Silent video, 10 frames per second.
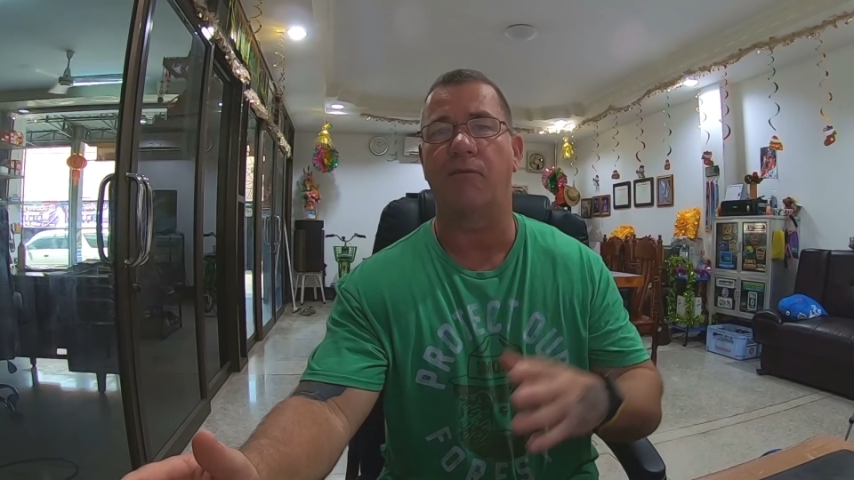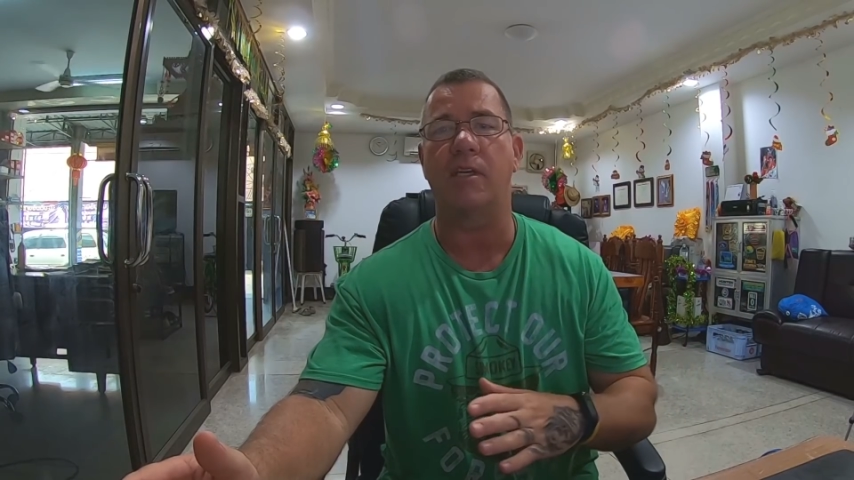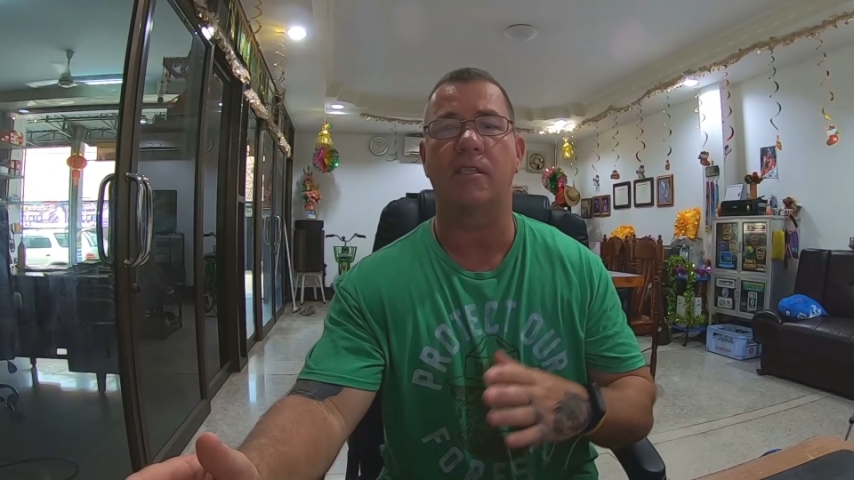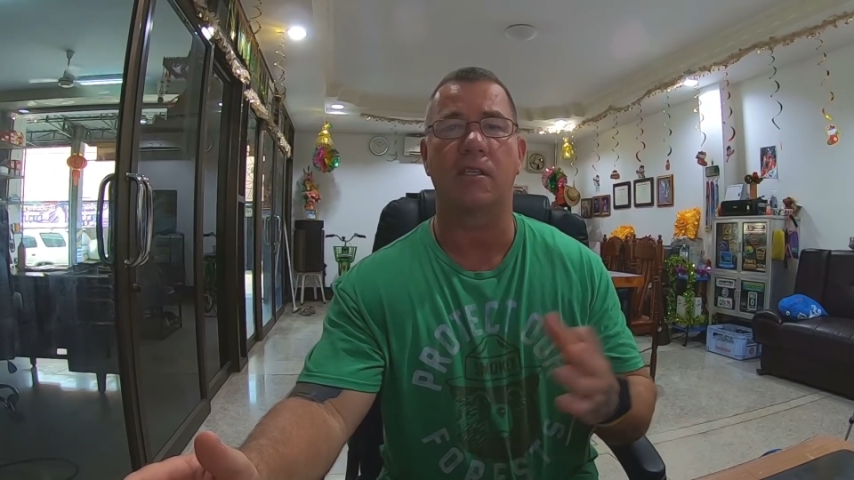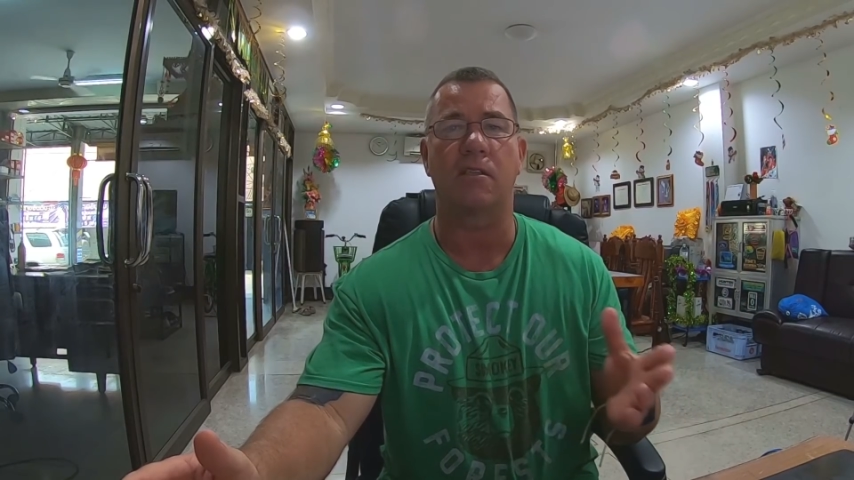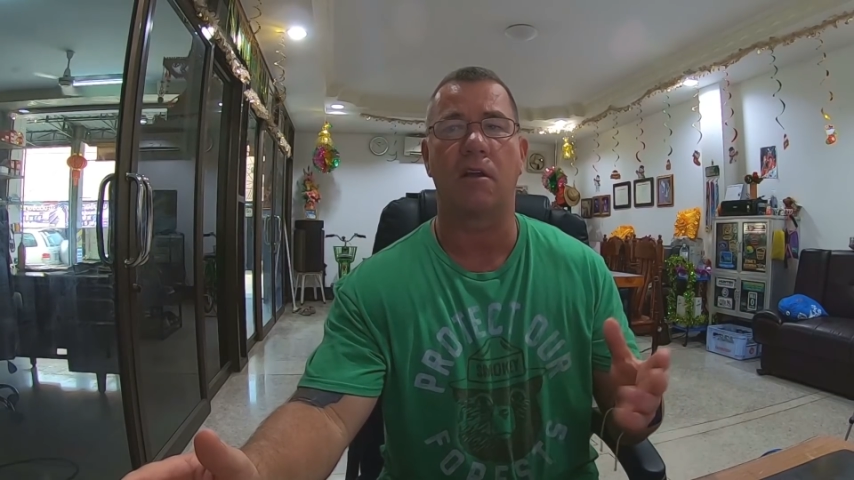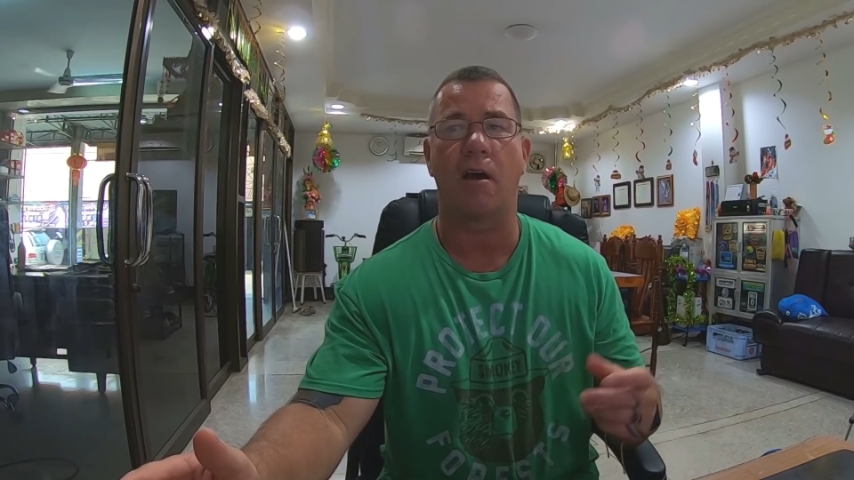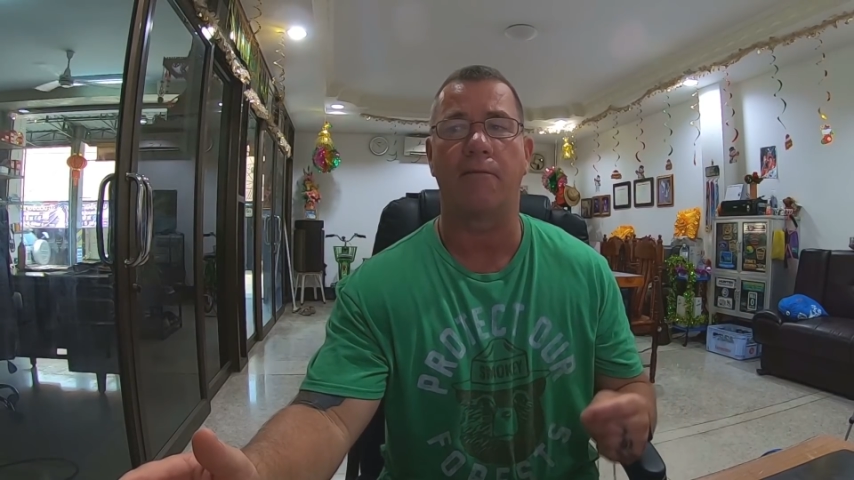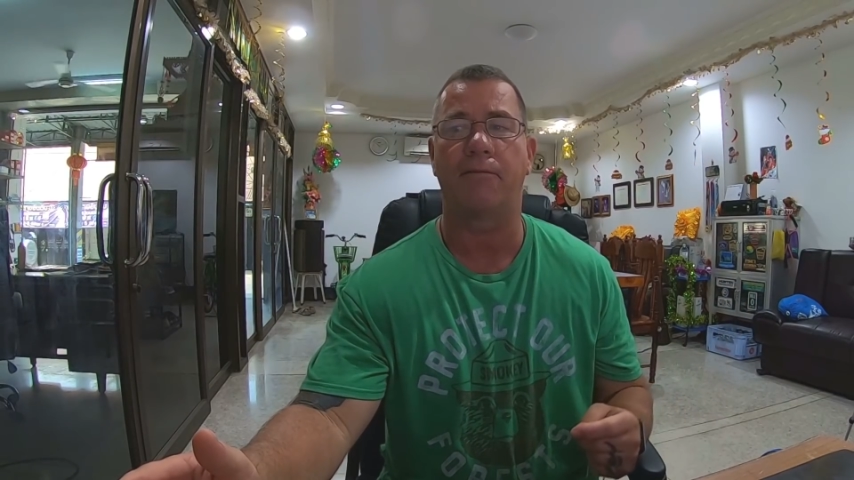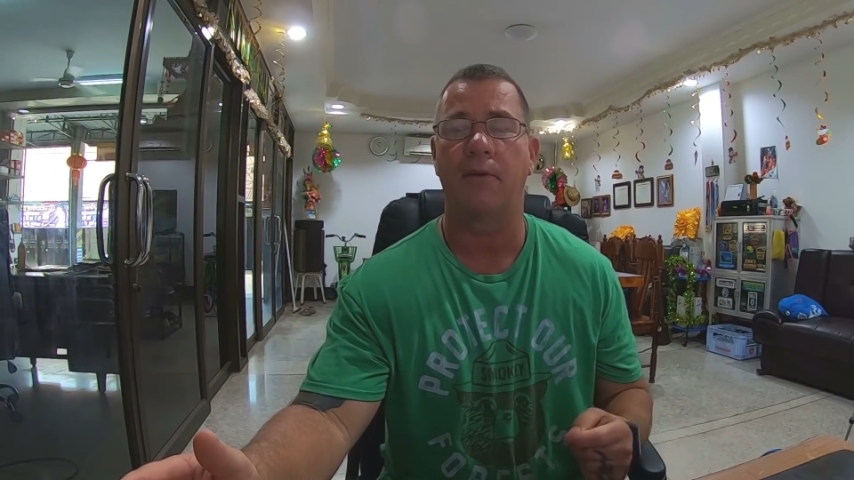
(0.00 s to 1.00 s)
visa
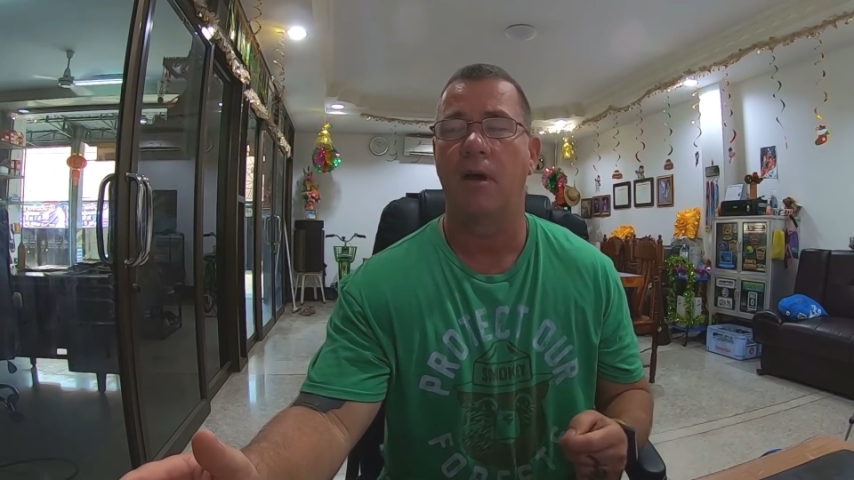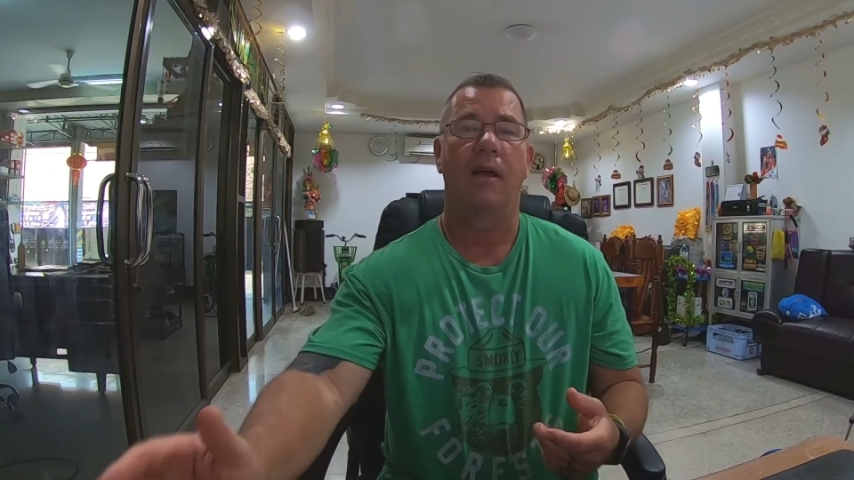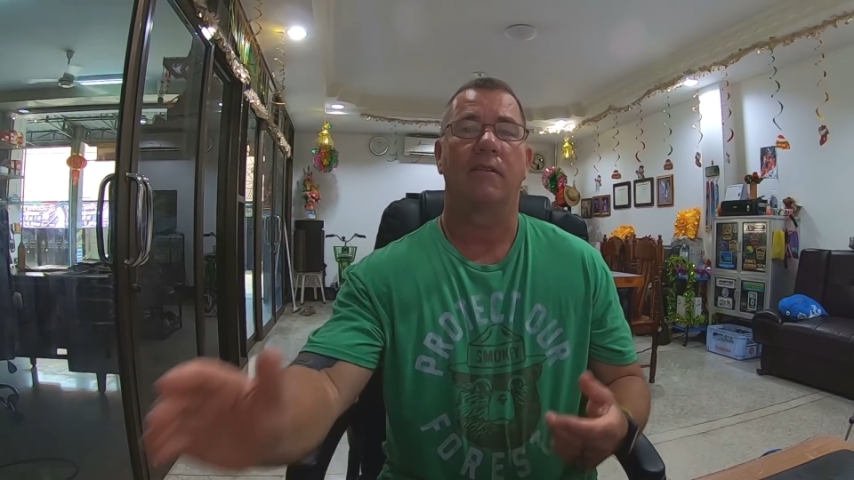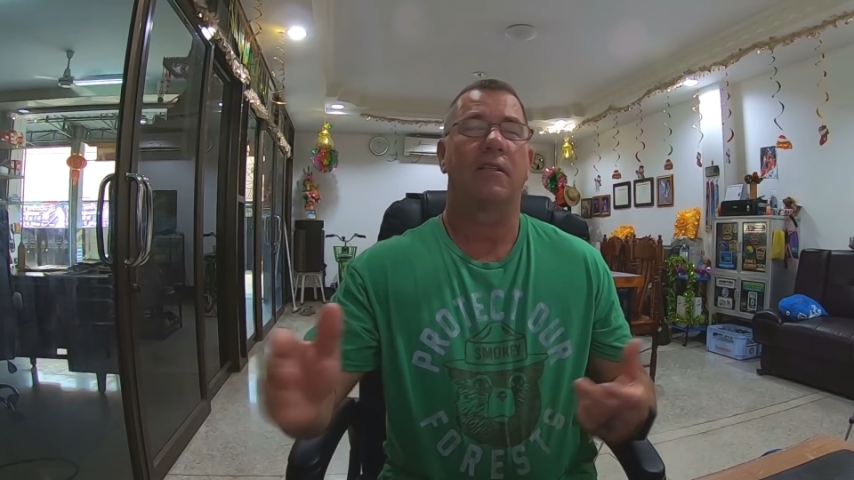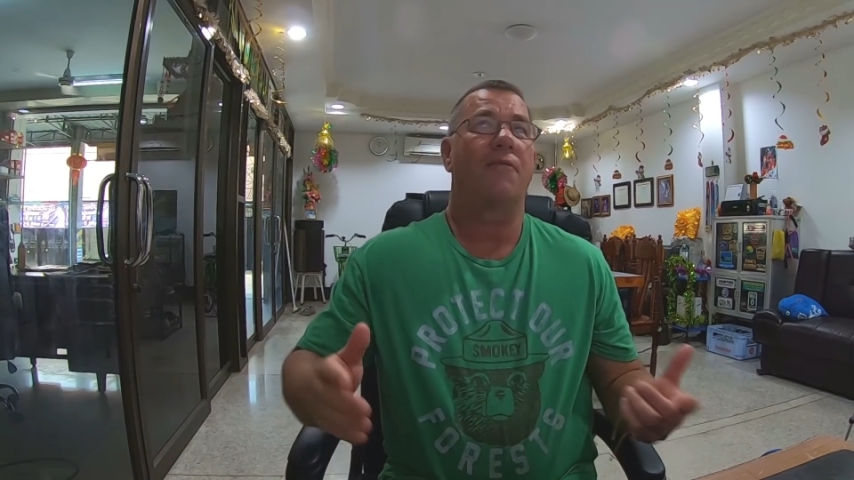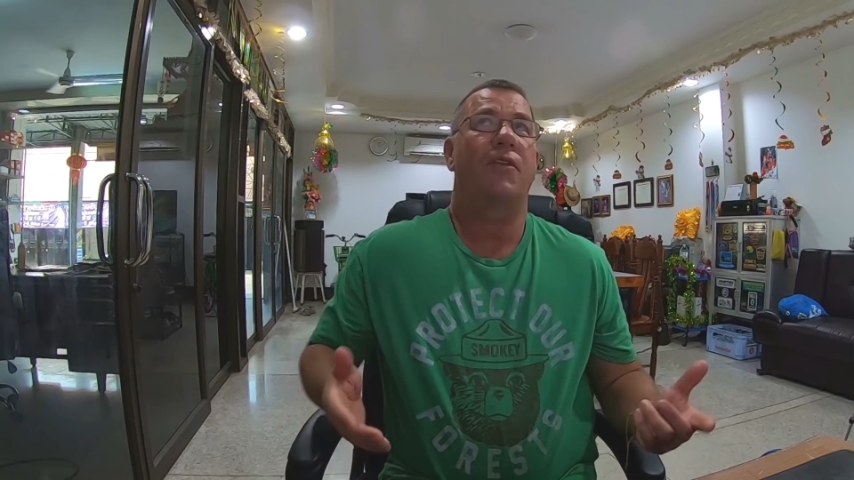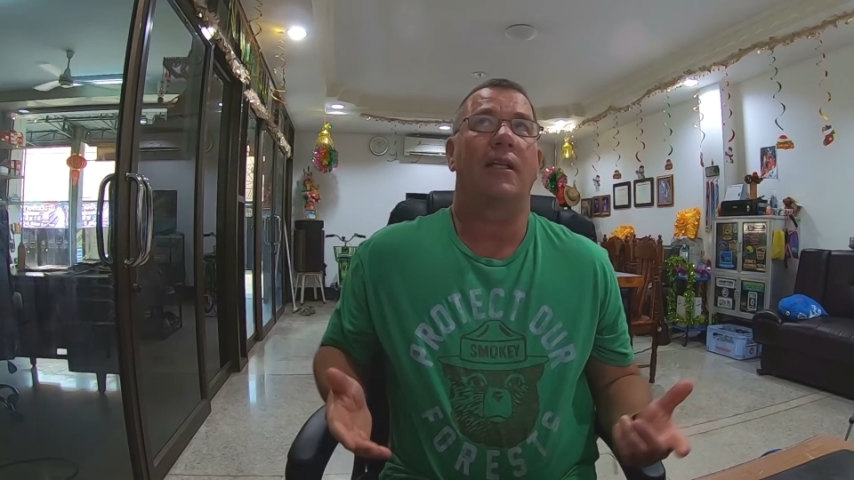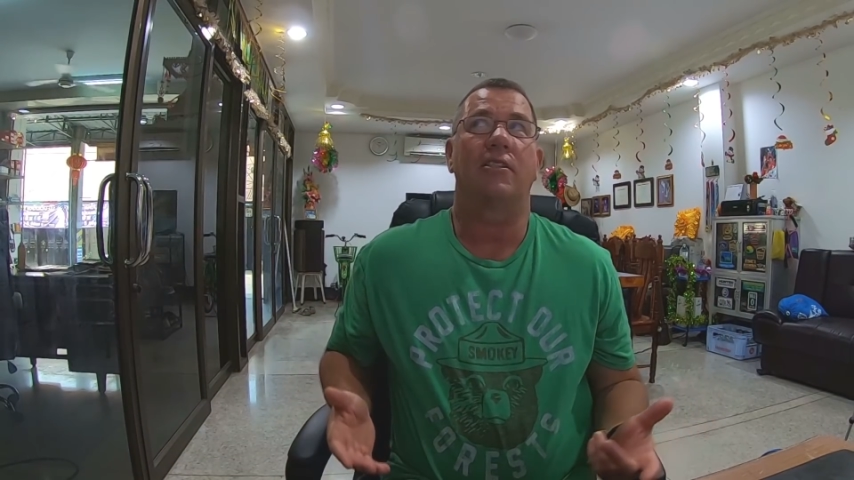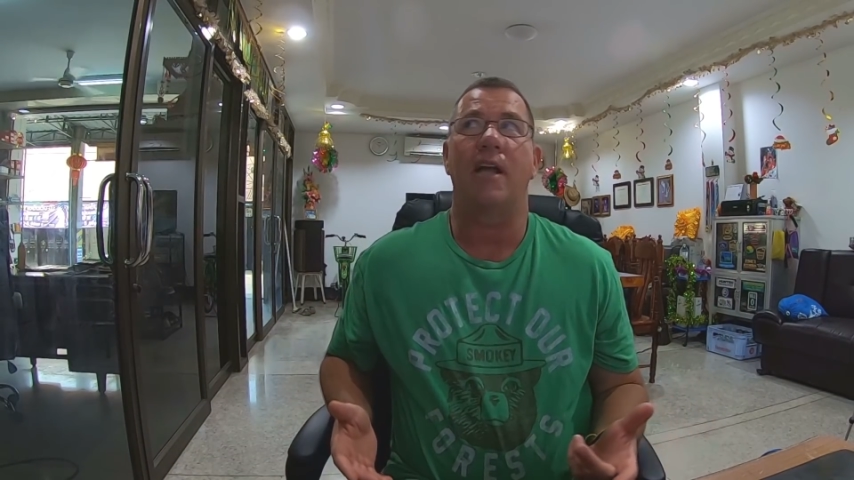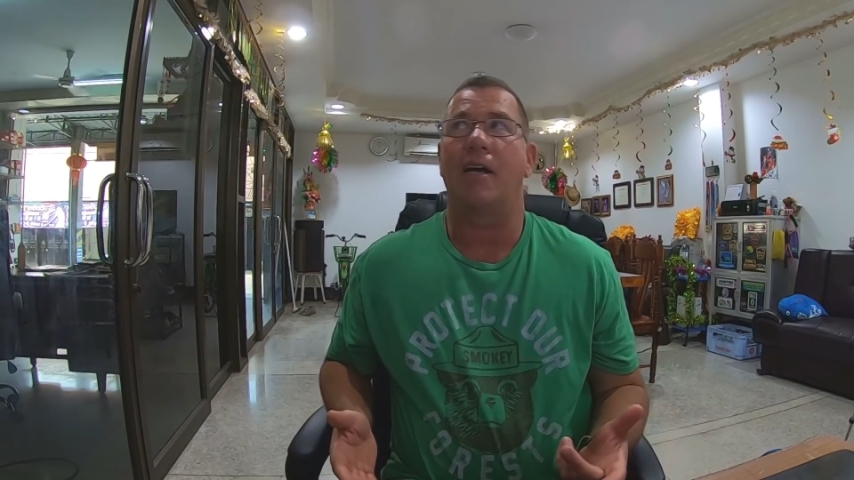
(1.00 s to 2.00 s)
stuff
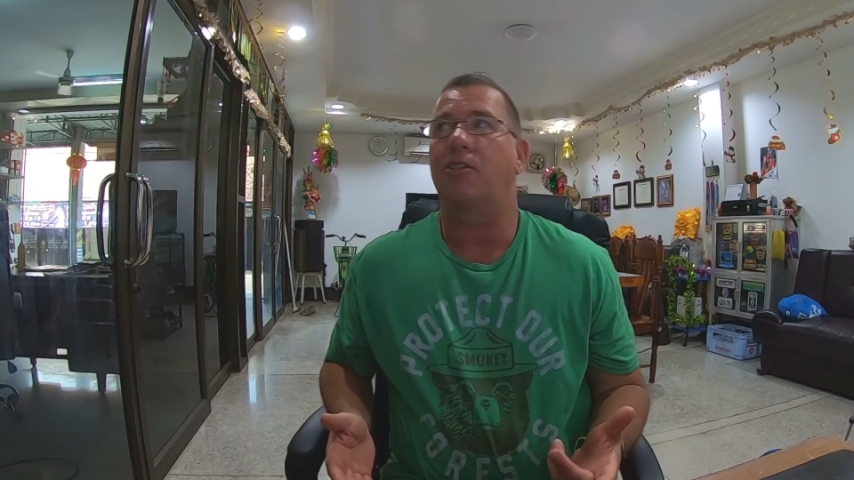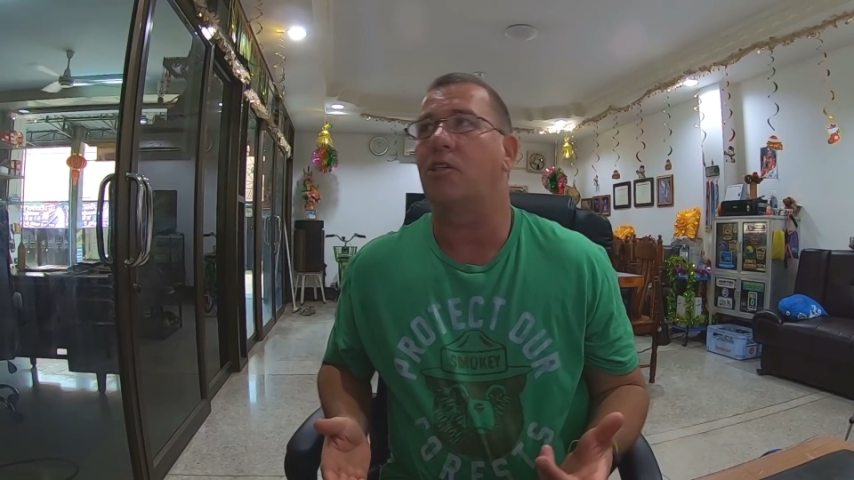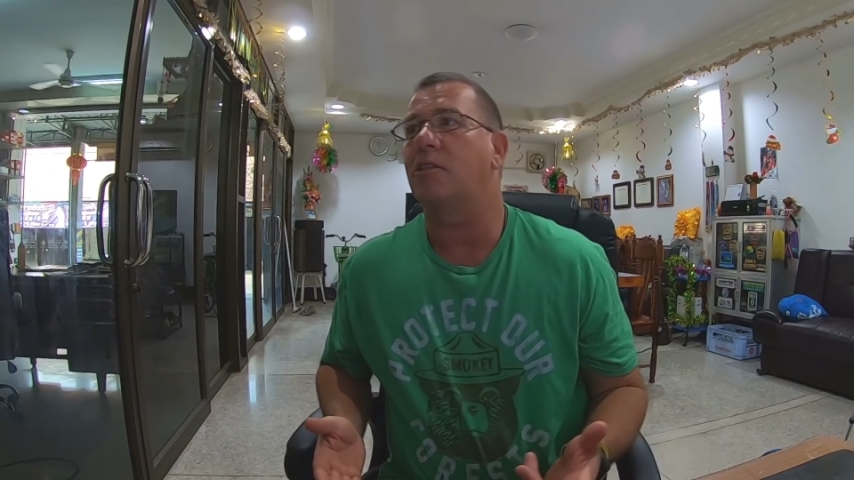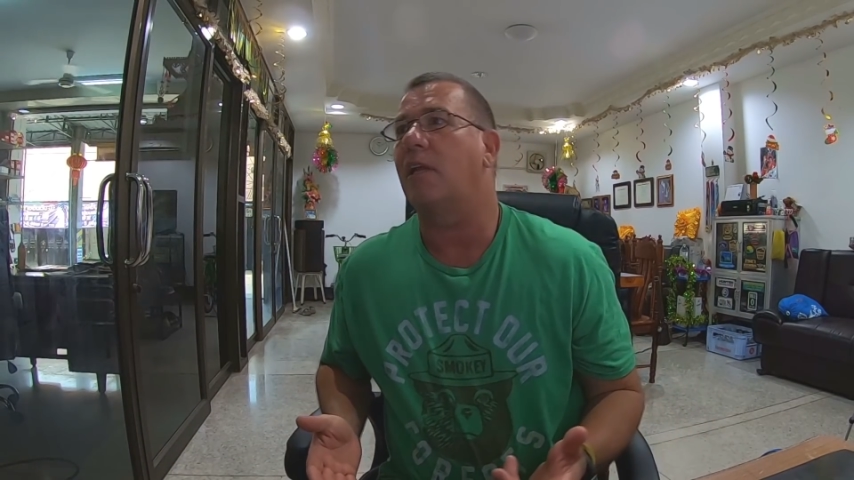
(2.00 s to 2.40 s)
that's not just